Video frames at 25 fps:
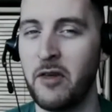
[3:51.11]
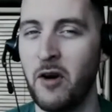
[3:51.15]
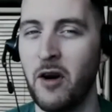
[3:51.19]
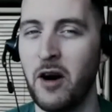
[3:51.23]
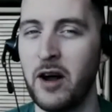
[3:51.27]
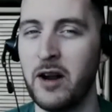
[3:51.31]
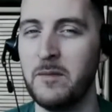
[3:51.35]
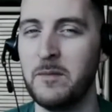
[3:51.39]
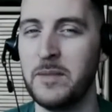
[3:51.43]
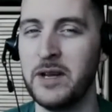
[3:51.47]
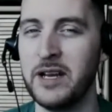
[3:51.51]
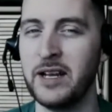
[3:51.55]

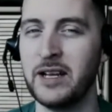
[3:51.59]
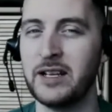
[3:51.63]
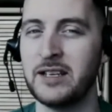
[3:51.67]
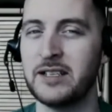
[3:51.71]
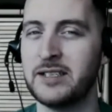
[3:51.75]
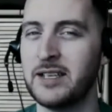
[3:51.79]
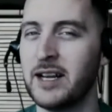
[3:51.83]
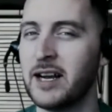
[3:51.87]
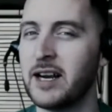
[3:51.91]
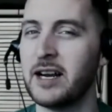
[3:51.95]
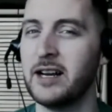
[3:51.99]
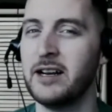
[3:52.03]
Thon
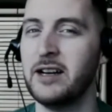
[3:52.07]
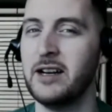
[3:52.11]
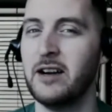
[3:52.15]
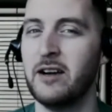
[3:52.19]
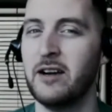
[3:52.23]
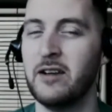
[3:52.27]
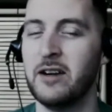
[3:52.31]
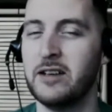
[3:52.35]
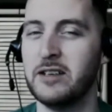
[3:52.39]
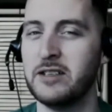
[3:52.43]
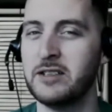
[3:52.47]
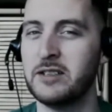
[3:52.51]
being
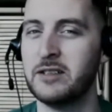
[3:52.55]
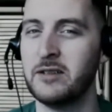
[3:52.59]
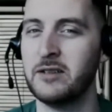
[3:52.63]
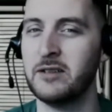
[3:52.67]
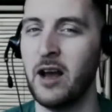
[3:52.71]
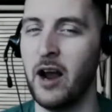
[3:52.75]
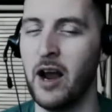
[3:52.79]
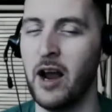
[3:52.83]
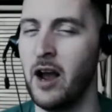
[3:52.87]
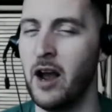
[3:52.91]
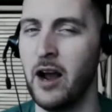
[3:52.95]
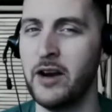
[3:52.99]

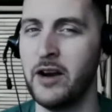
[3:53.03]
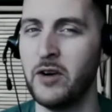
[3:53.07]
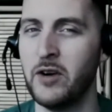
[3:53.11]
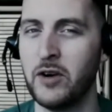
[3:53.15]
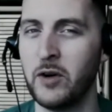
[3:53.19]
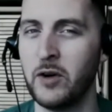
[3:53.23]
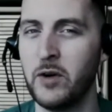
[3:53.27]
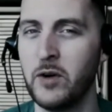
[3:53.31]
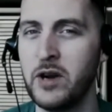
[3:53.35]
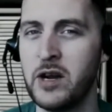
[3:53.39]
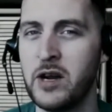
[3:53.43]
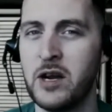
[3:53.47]
secondaries. I
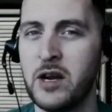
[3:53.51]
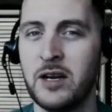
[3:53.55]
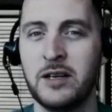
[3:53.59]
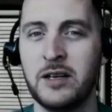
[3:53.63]
don't agree.